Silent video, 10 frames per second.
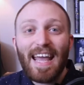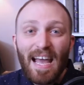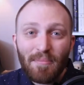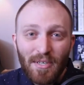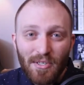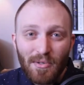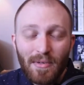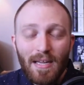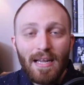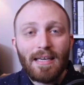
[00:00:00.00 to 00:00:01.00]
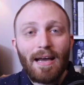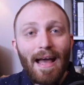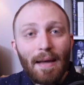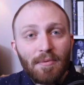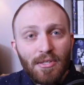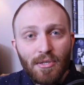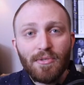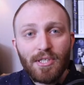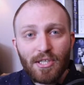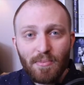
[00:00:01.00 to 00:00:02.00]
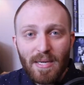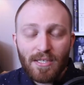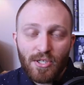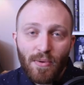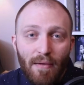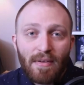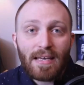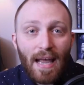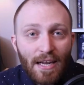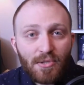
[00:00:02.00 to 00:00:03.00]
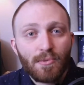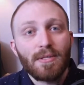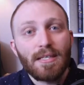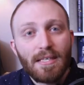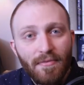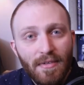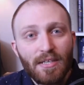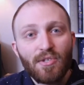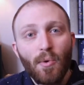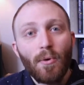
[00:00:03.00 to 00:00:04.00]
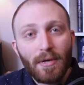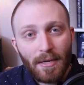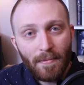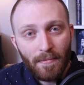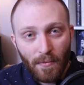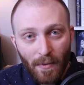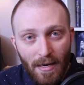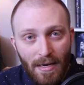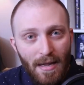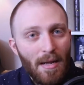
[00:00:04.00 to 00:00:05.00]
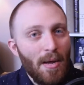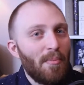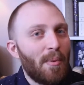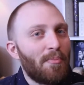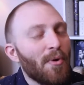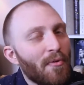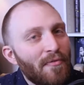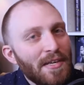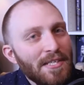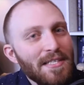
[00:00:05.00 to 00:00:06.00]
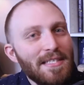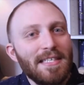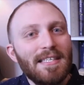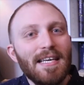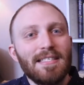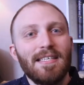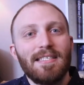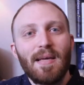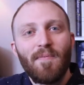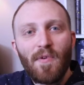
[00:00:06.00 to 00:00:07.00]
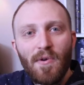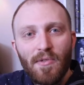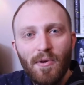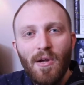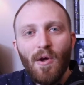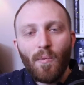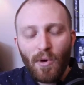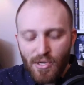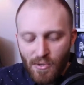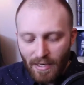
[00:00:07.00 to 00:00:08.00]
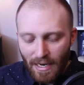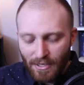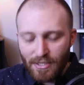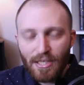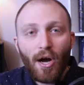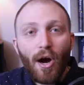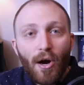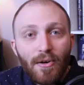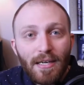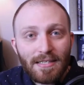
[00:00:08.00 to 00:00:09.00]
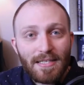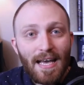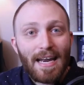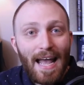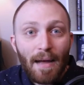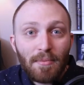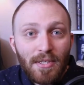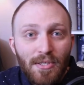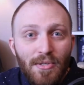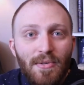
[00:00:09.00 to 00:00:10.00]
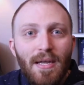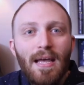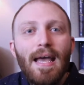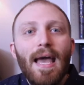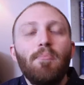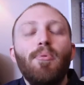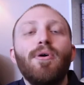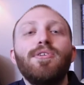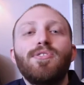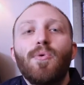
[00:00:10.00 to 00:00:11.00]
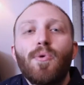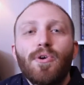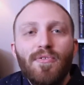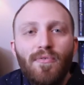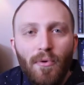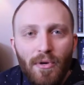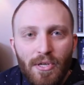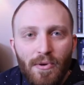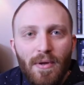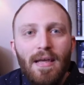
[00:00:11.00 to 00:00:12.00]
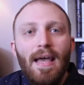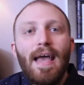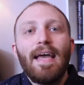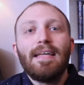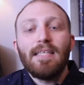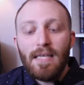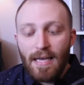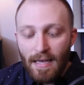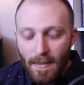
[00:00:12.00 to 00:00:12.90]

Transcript: and aptitude. Now, aptitude just means you have a natural gifting toward it, right? But proficiency takes it a step further where you can actually harness that aptitude and put it to work for you and